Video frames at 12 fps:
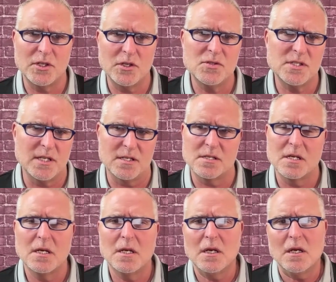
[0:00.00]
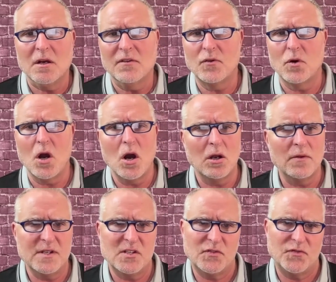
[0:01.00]
uses for all
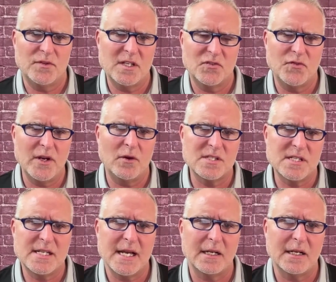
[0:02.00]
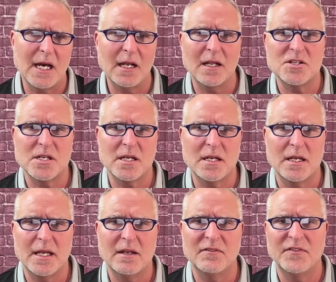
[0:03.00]
of this frequency
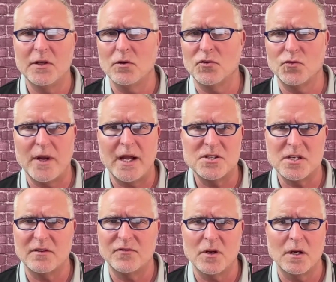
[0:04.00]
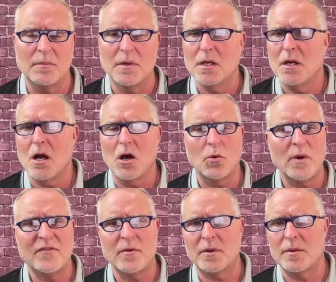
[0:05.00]
technology in fields ranging from all the
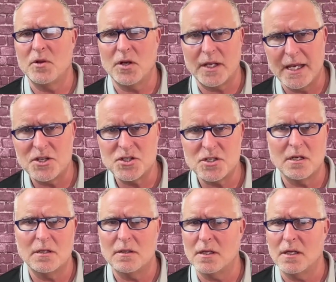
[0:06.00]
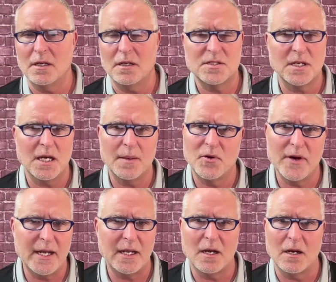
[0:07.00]
way from communication to
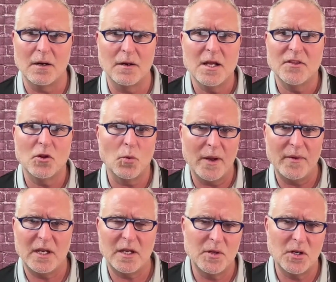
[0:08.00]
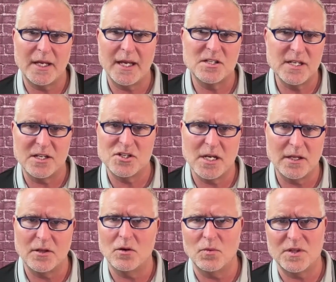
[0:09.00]
upgrading the way we communicate to each
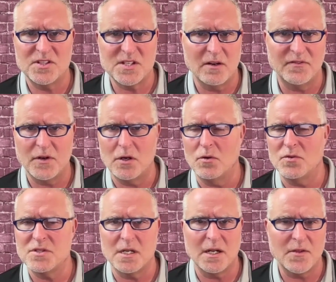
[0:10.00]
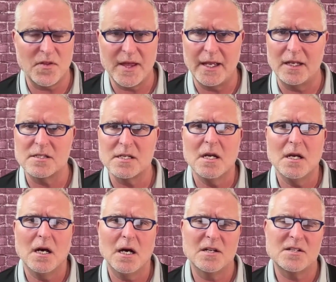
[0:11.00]
other with cell phones and other things
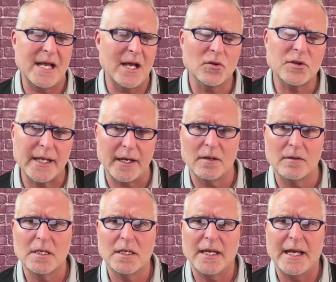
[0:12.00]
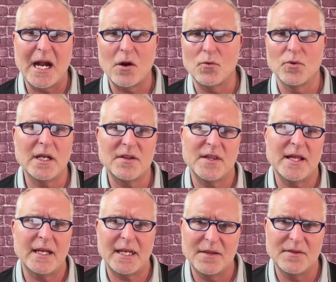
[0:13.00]
to healthcare. And I really
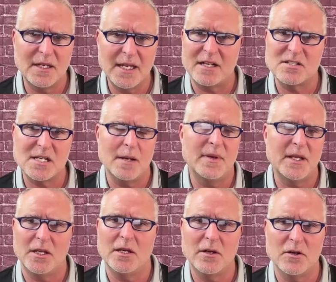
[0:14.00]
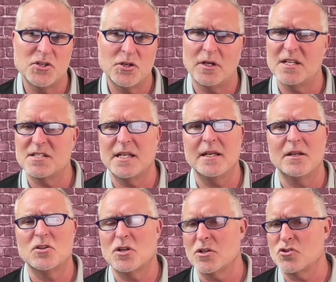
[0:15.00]
think in the next coming years, you're going to
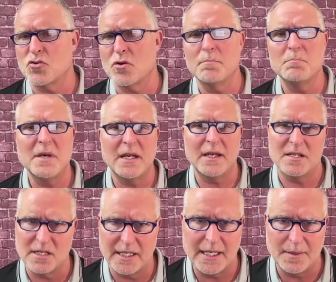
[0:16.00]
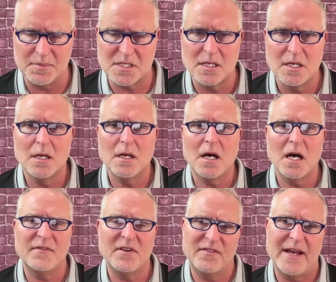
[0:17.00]
see tremendous leaps
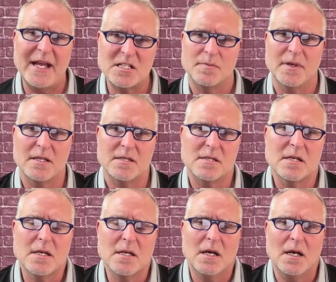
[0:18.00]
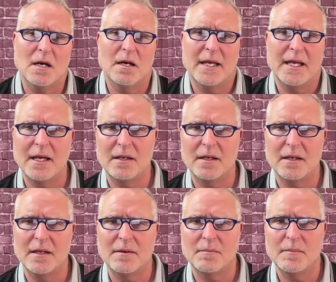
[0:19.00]
of advancements in
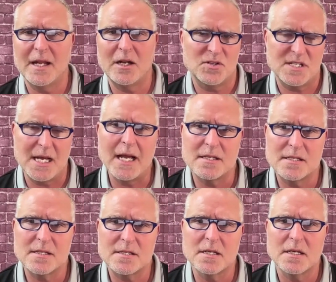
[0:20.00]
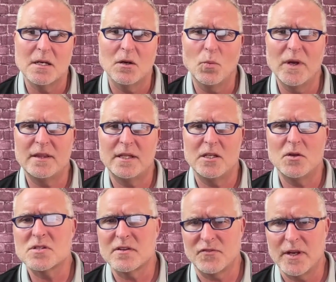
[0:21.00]
medical sciences with the
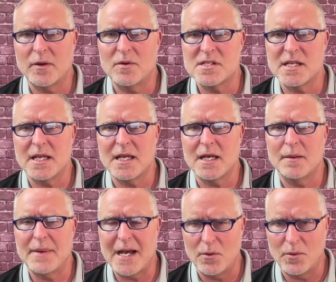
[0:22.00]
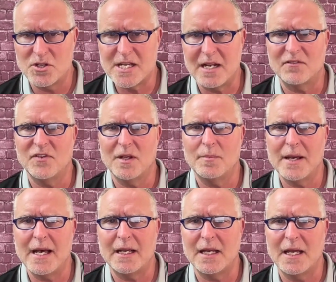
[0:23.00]
use of frequency, bioenergetic
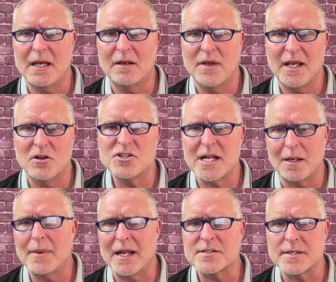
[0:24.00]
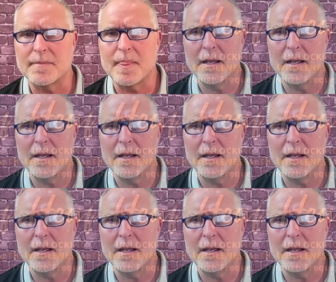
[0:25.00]
feedback, and energetic medicine.